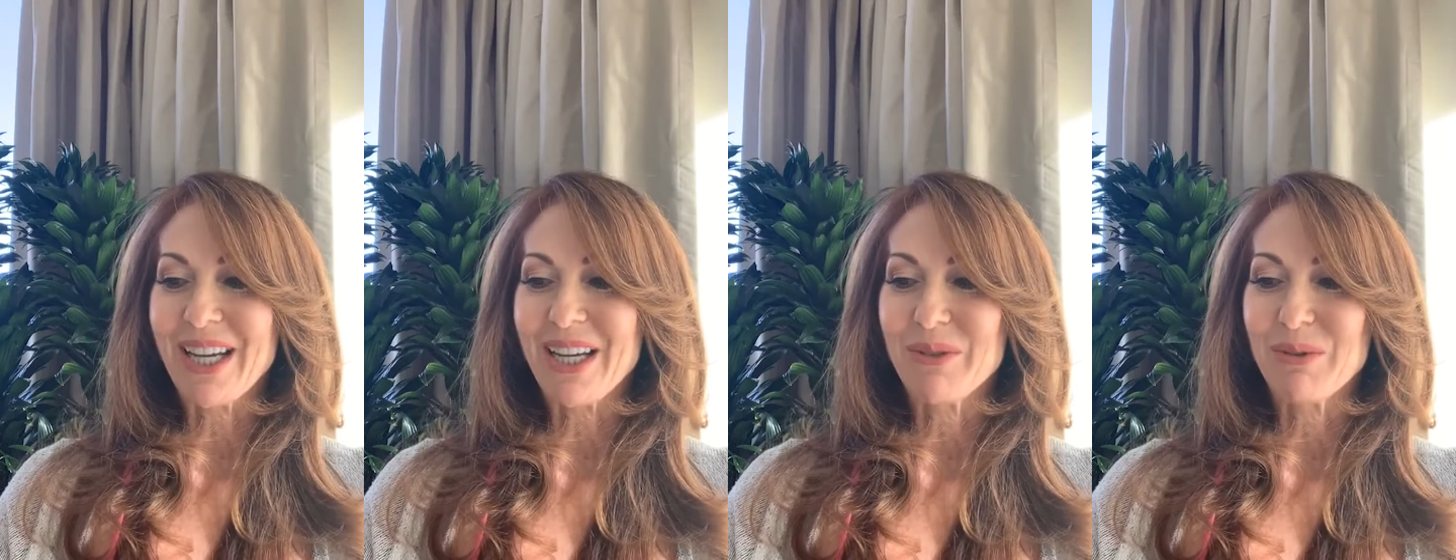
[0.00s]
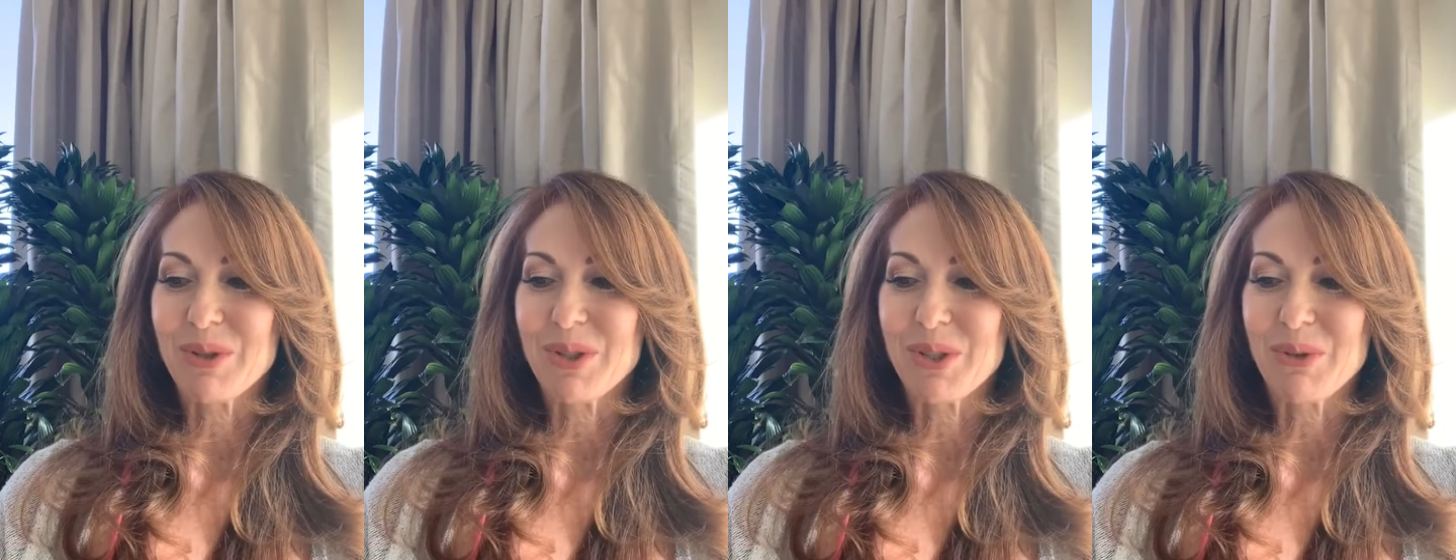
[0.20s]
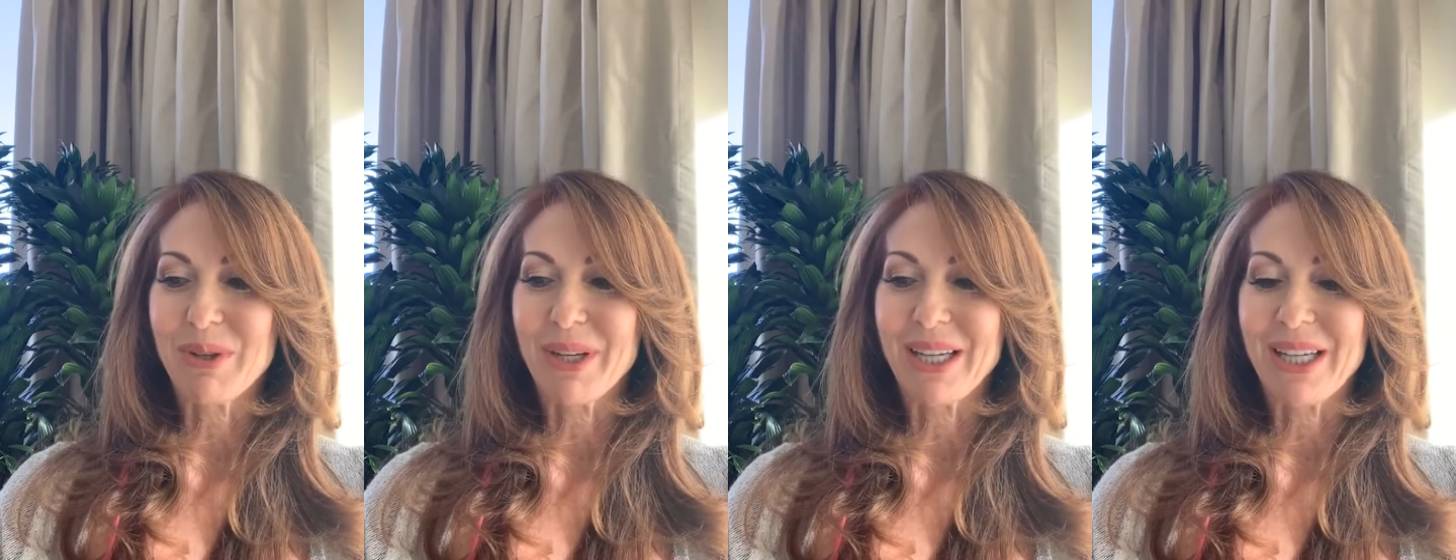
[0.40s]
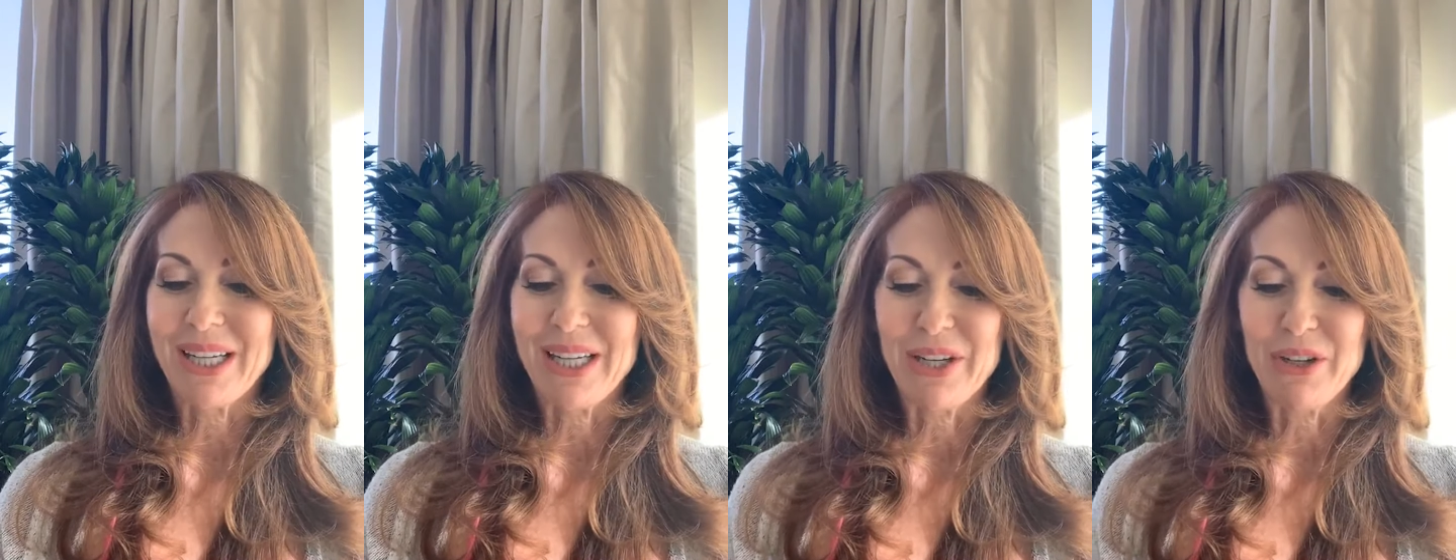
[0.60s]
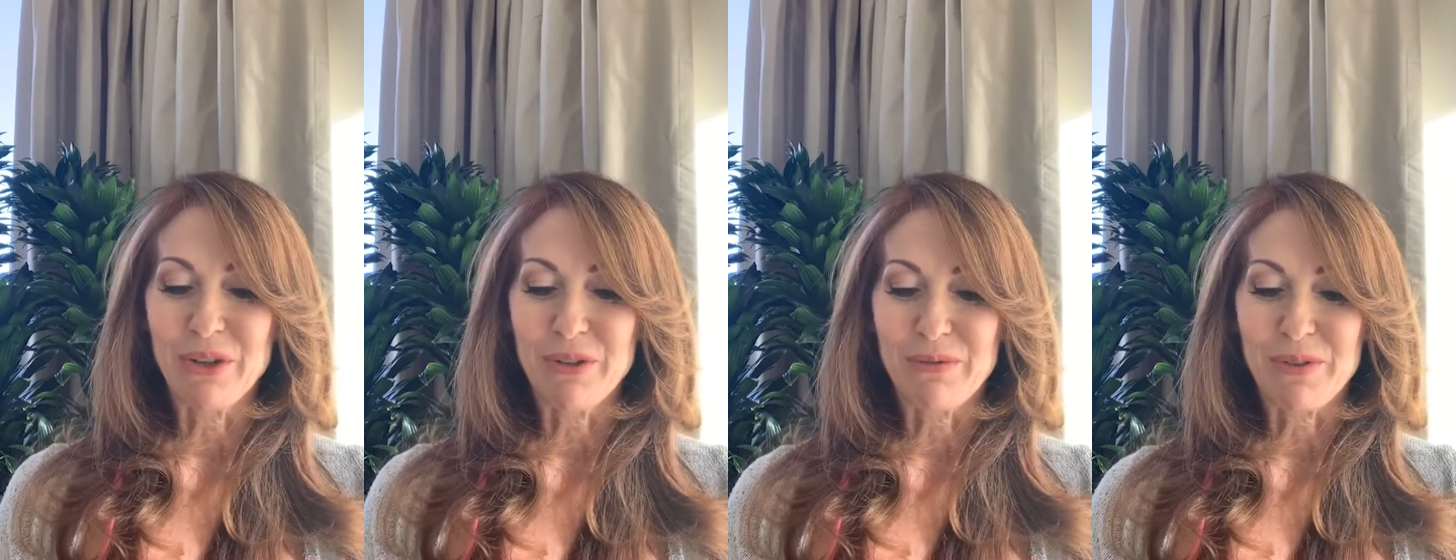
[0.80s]
I was doing an
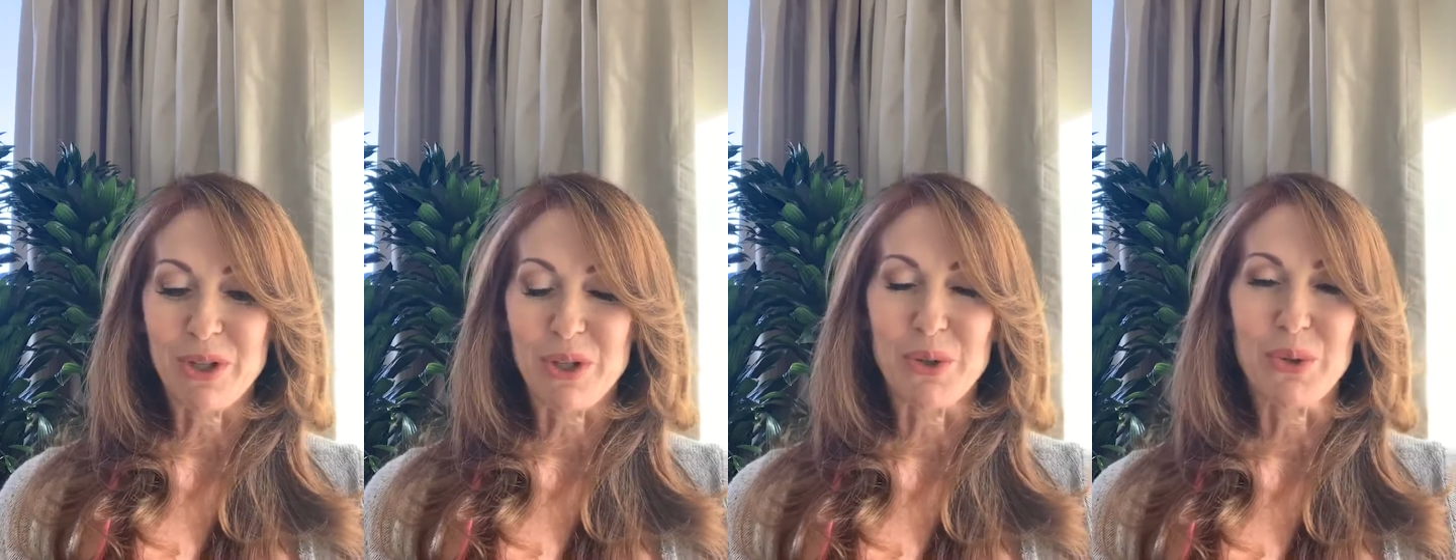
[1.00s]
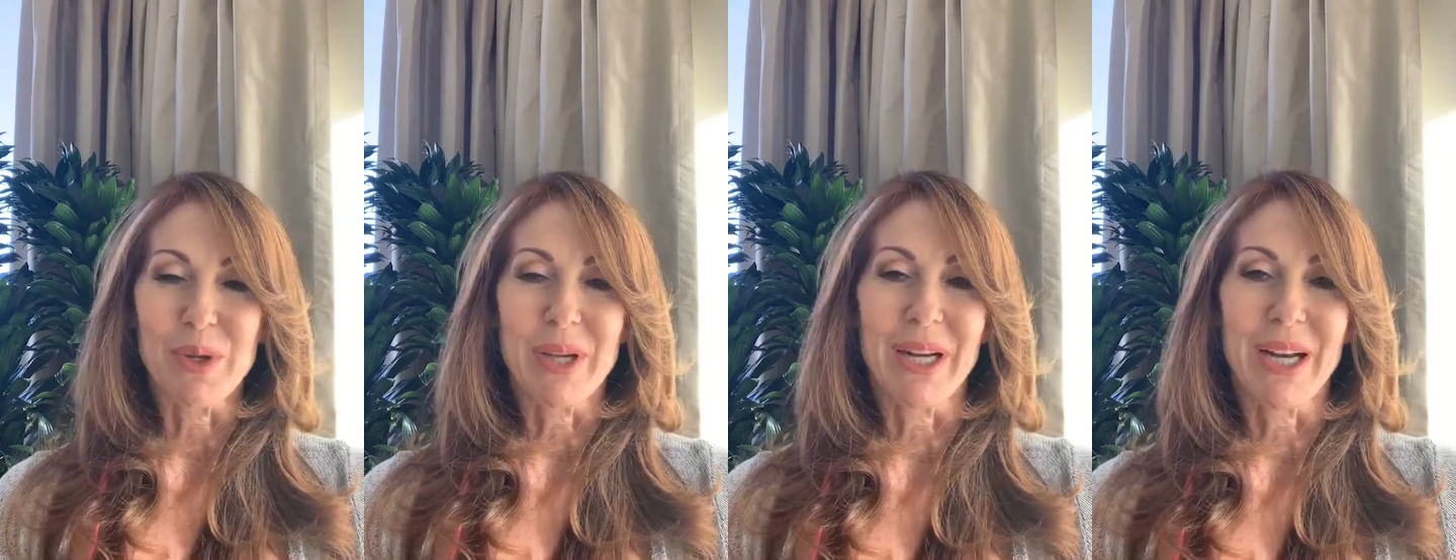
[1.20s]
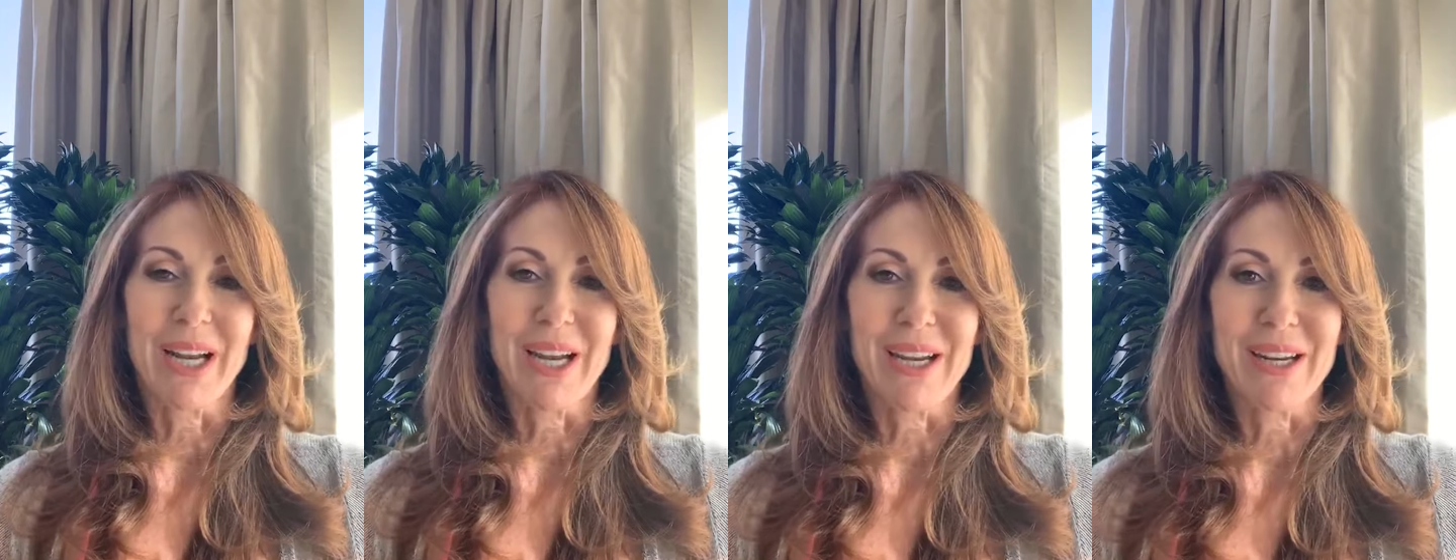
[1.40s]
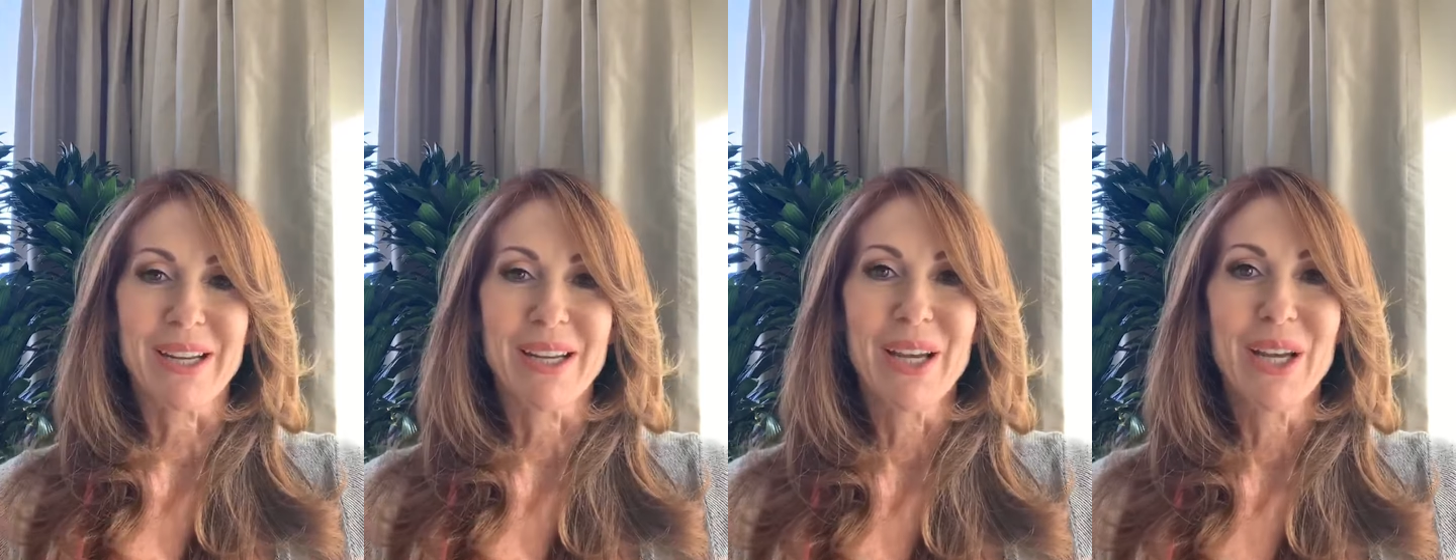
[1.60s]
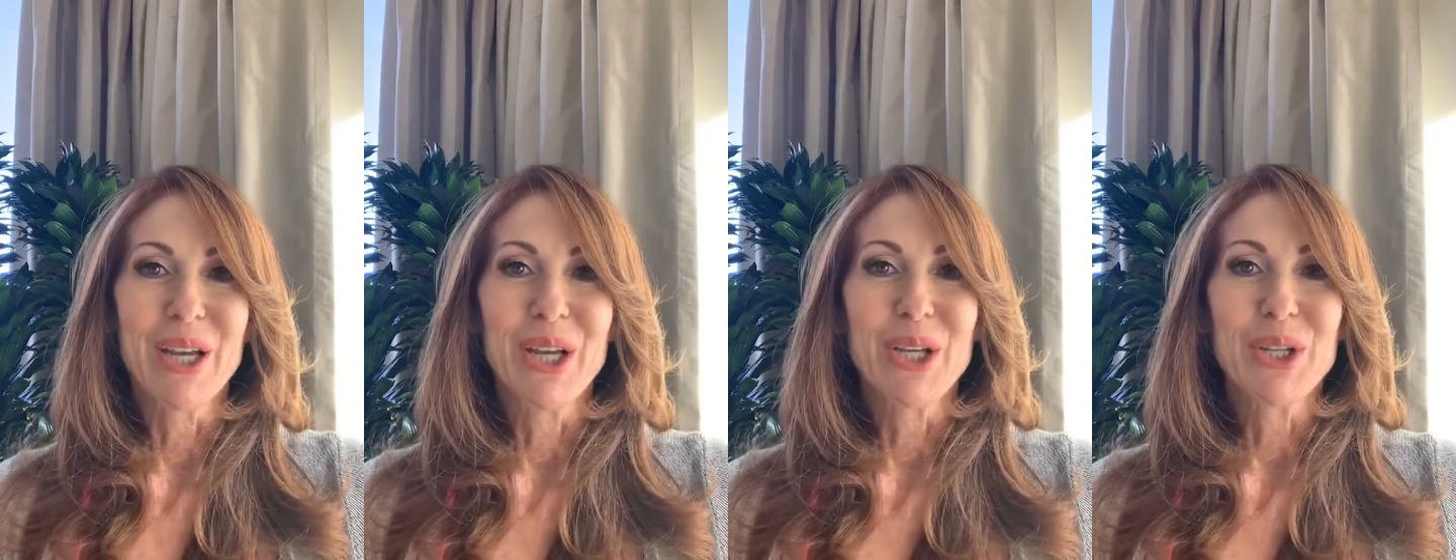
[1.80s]
interview and
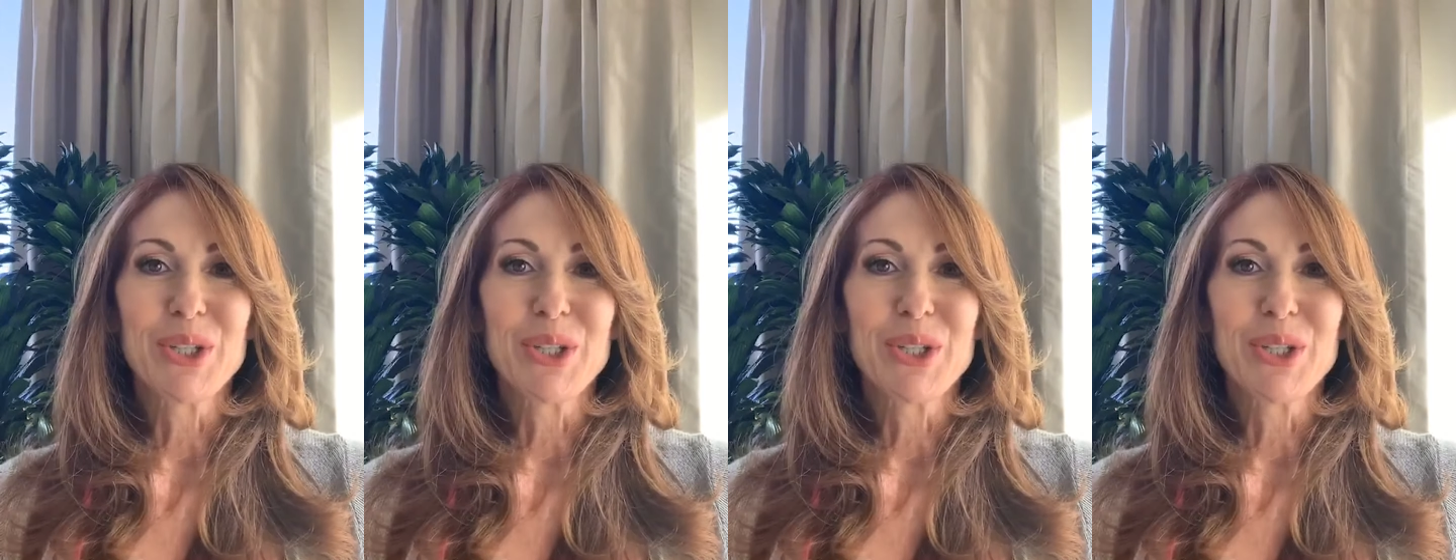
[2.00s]
I